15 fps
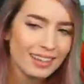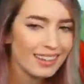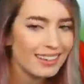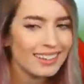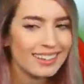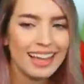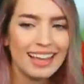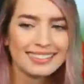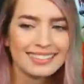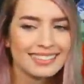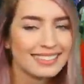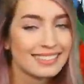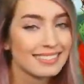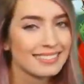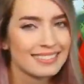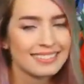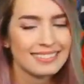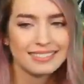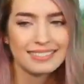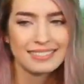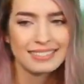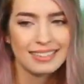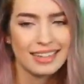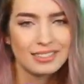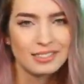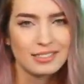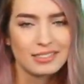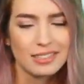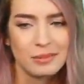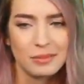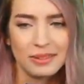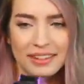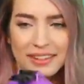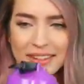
At this, got you Subway.